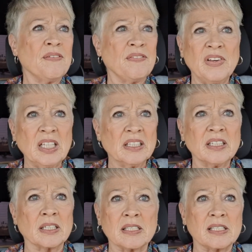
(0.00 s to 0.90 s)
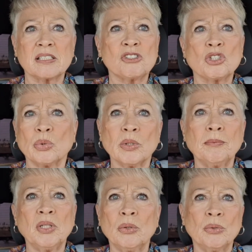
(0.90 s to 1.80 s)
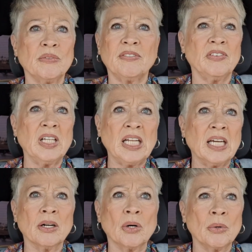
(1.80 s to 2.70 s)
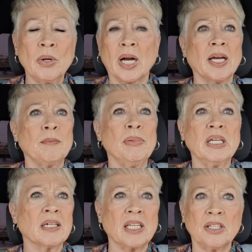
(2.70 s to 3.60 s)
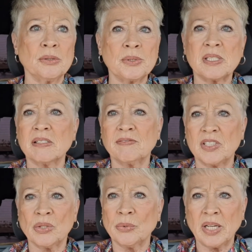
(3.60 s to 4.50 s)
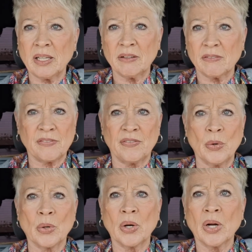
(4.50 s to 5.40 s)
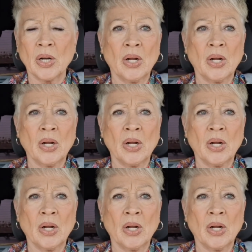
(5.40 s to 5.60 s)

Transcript: Felix tribute video, I'd be accused of doing it for